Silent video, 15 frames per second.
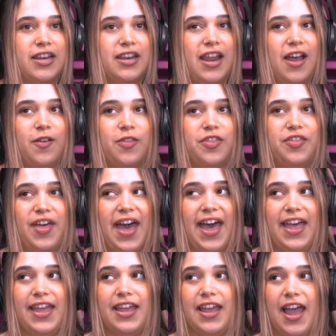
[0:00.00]
Now
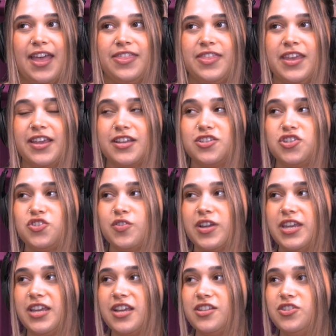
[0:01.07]
that I think is
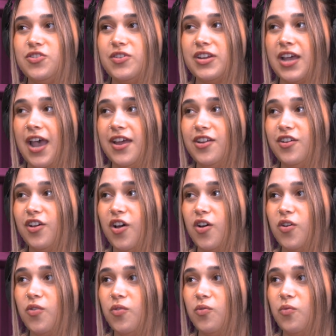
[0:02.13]
tricky because you can kind of
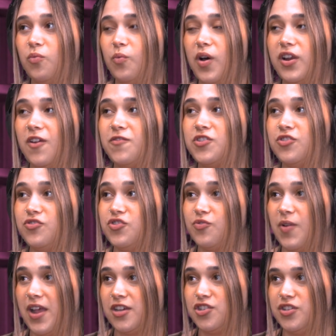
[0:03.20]
go one of two
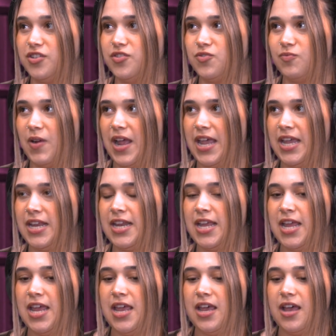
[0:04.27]
directions, right?
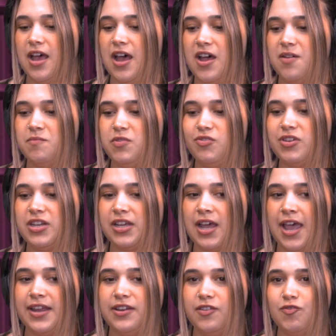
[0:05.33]
You can
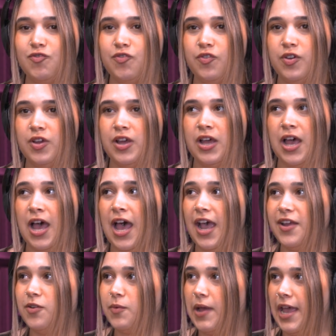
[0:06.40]
kind of
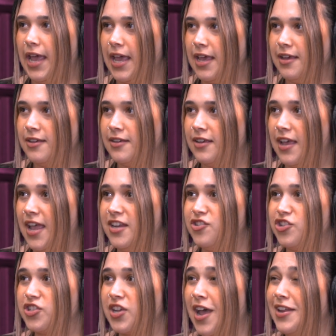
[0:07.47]
hide away and
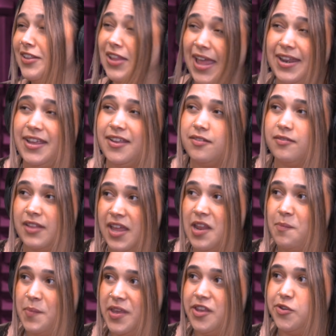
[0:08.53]
just kind of let
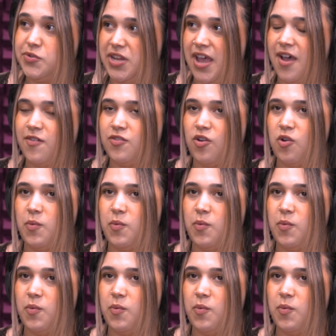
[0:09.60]
it beat you down.